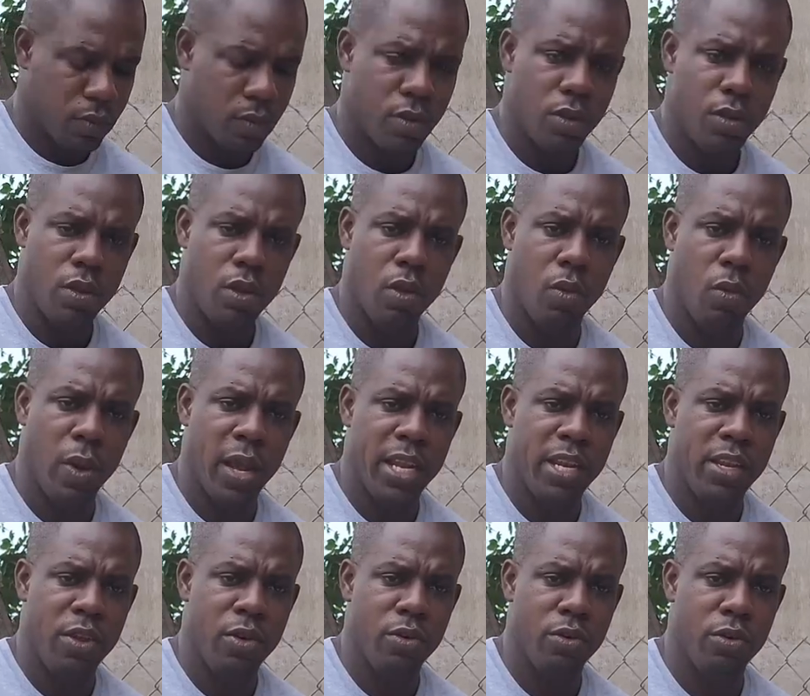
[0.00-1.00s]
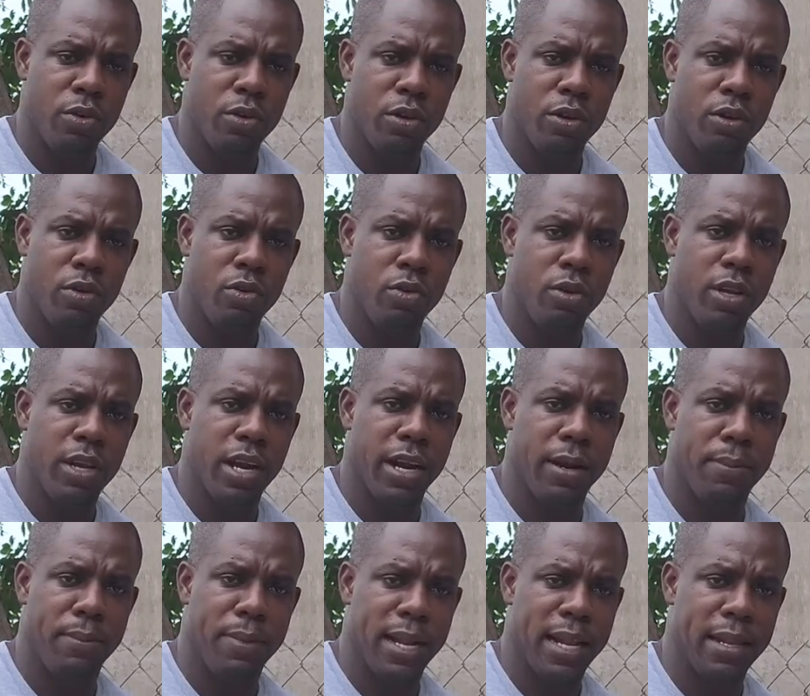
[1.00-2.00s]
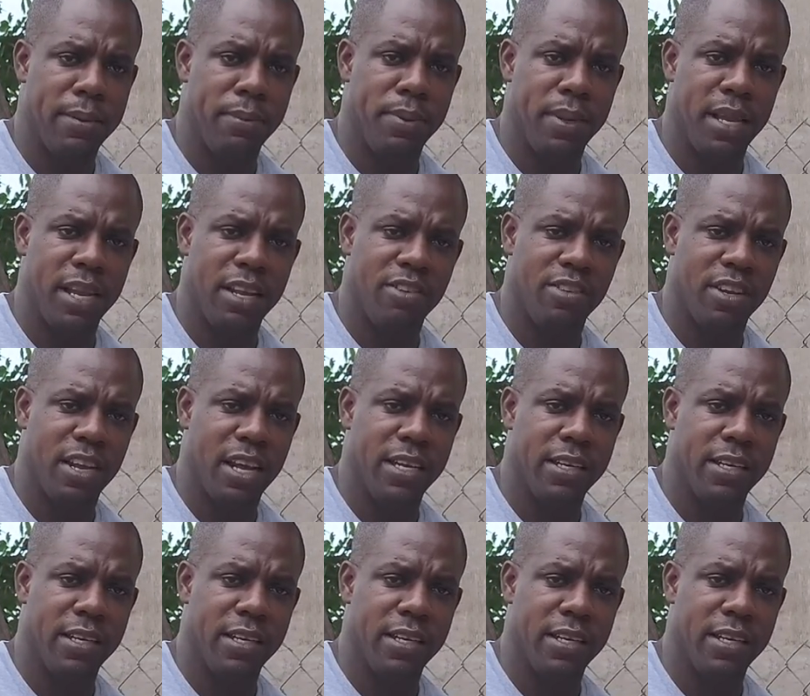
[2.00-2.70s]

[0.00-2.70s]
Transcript: when you do your palpation,